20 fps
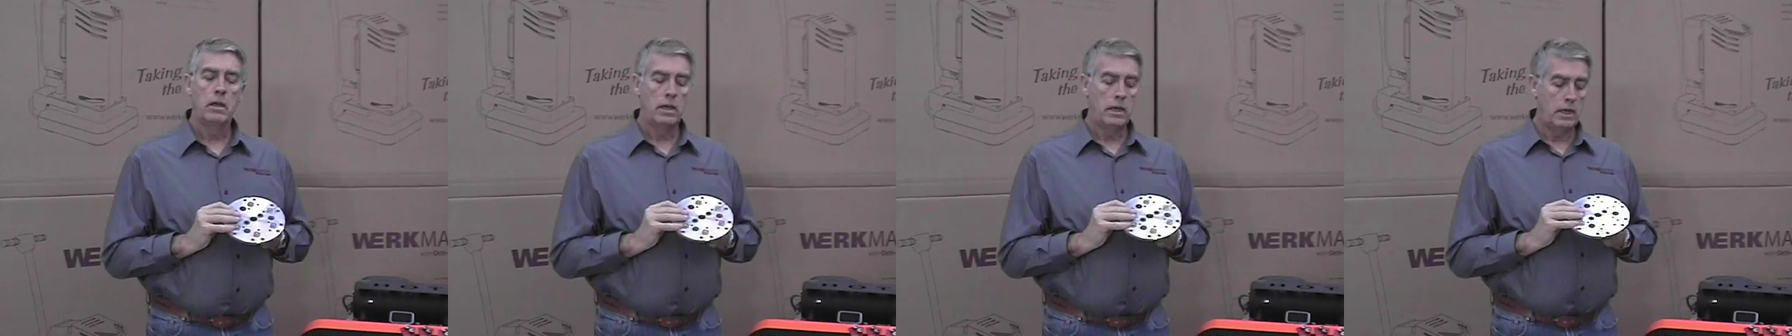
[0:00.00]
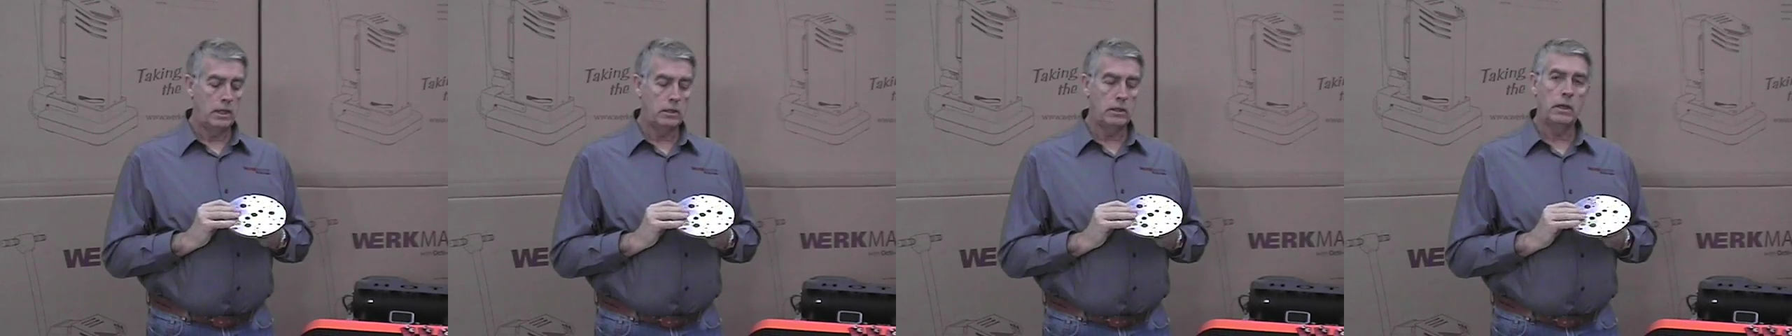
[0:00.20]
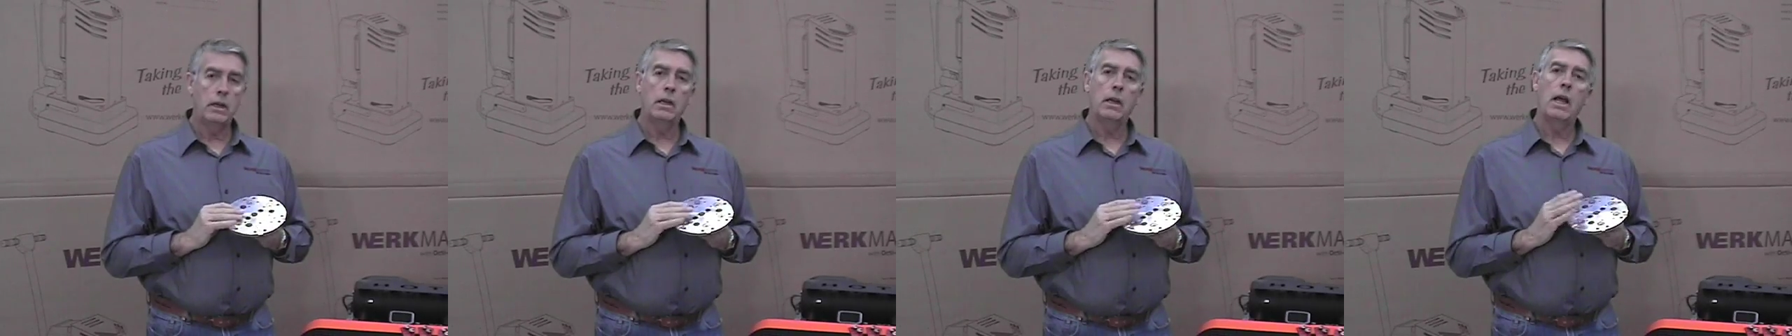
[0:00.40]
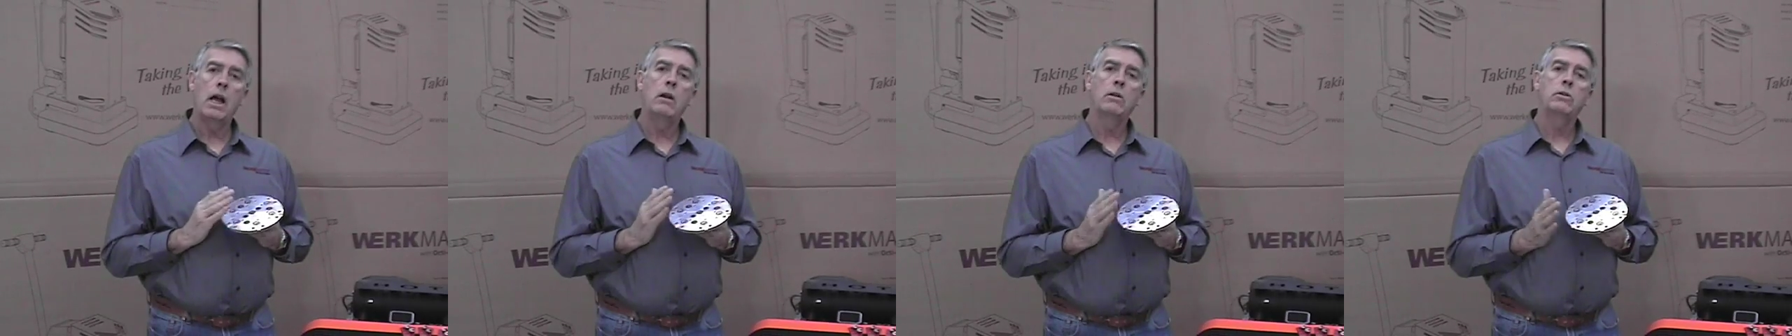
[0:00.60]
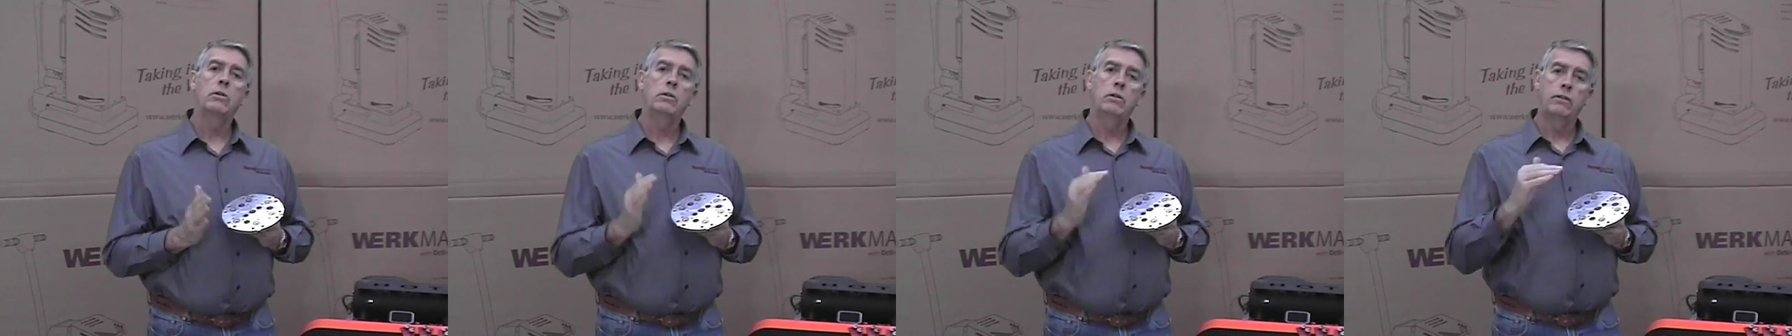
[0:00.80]
is it
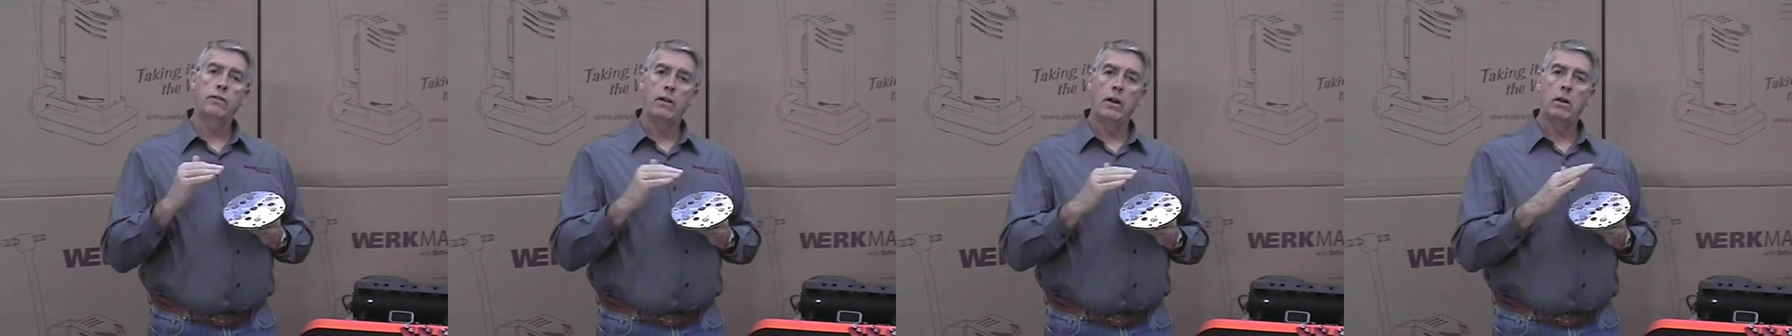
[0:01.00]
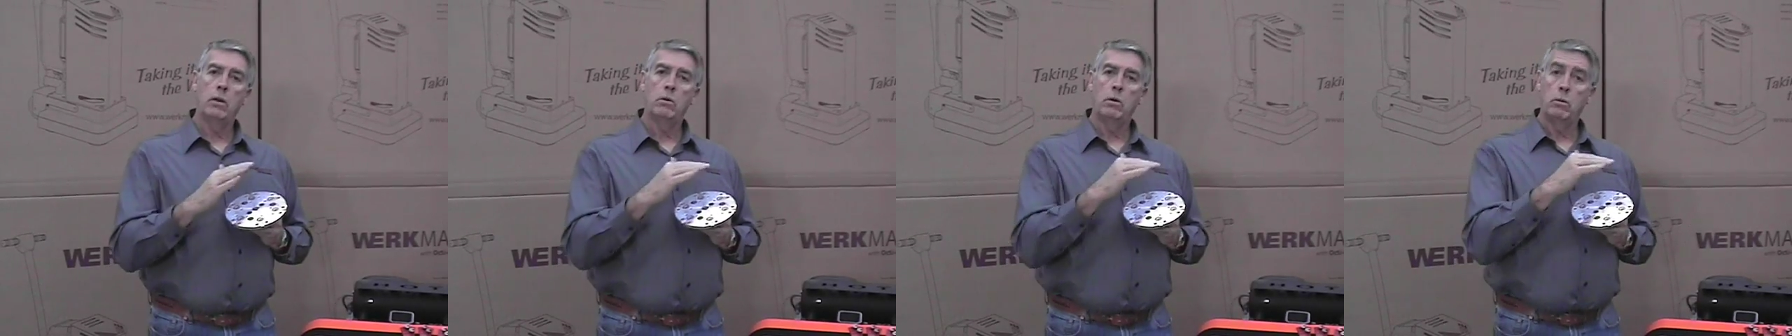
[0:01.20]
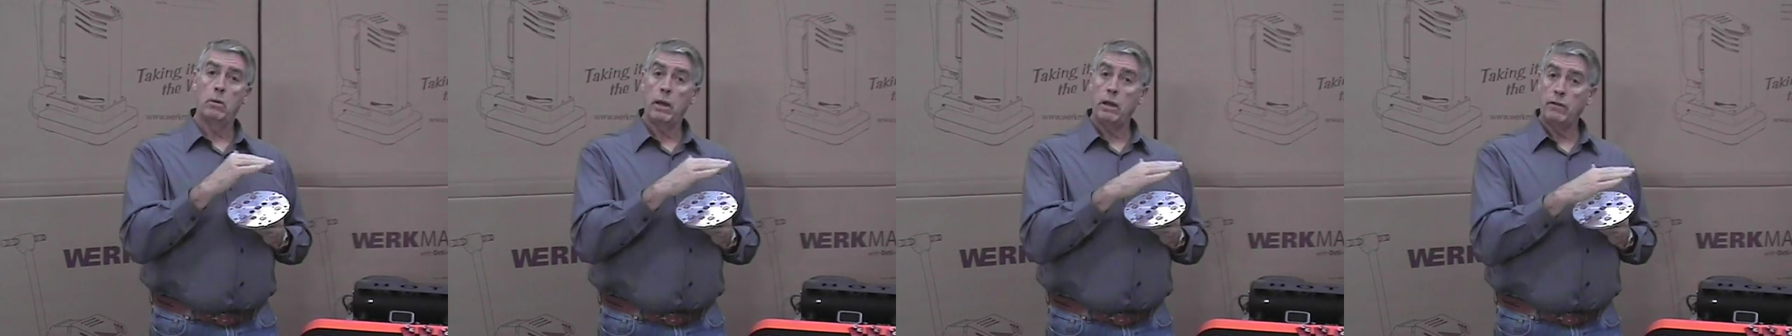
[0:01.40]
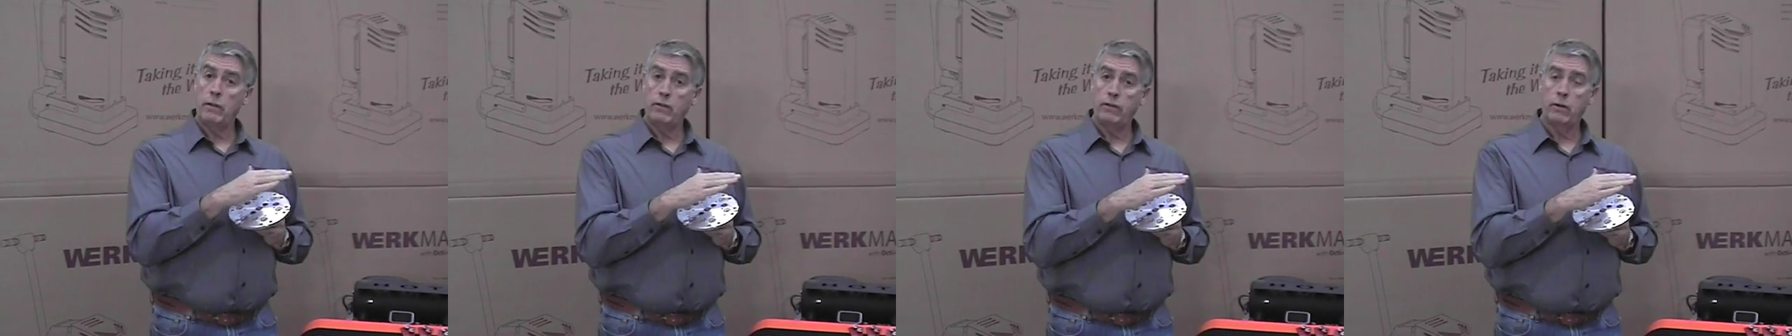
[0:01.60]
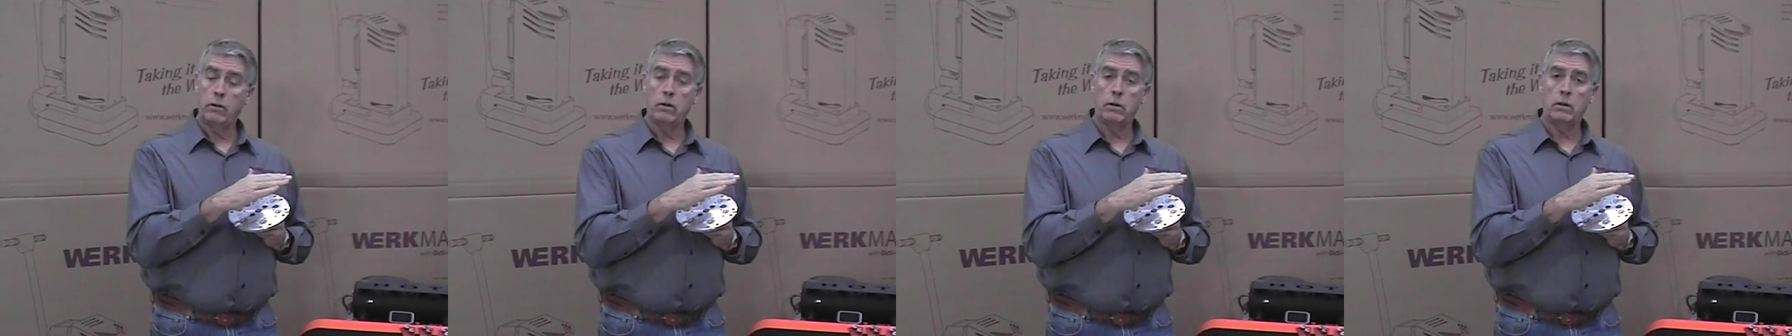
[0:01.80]
allows you to follow a wavy
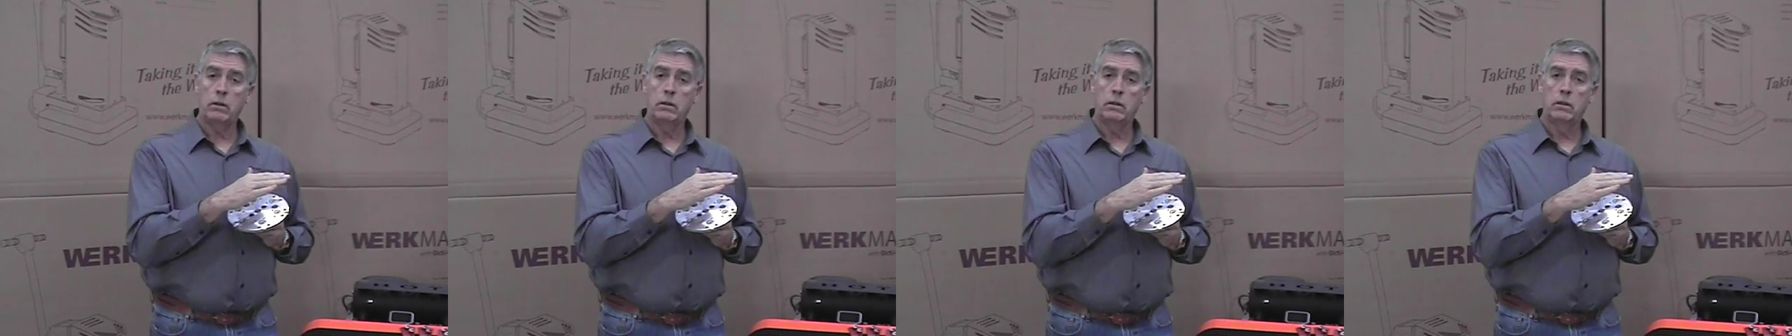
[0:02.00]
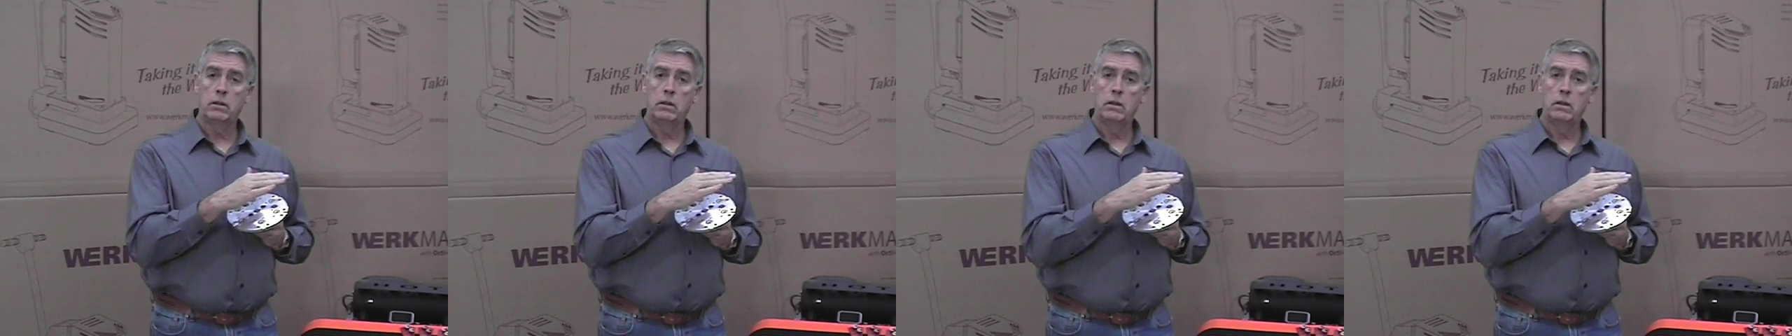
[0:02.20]
floor,